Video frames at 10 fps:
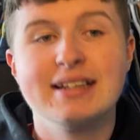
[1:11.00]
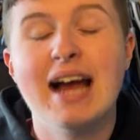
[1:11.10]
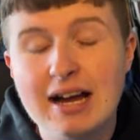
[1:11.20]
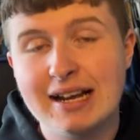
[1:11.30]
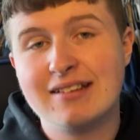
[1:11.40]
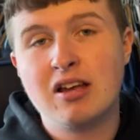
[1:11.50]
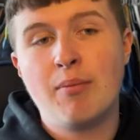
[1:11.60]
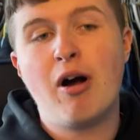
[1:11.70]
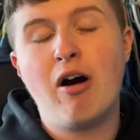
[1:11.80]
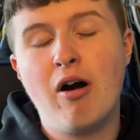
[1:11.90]
Now, next
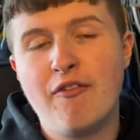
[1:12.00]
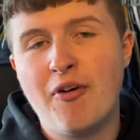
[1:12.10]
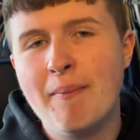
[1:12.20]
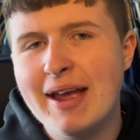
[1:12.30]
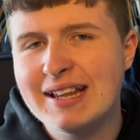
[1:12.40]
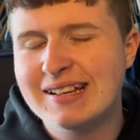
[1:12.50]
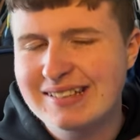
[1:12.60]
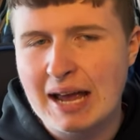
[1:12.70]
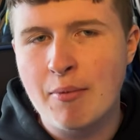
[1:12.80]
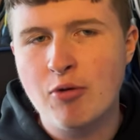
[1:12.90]
up, for me, this
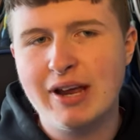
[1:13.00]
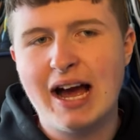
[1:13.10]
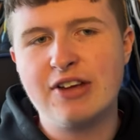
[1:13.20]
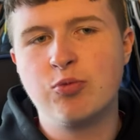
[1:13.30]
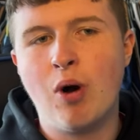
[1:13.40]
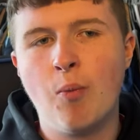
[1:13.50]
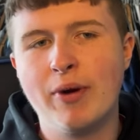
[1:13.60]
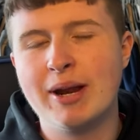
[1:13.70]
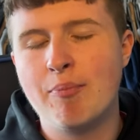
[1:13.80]
game only has one winner.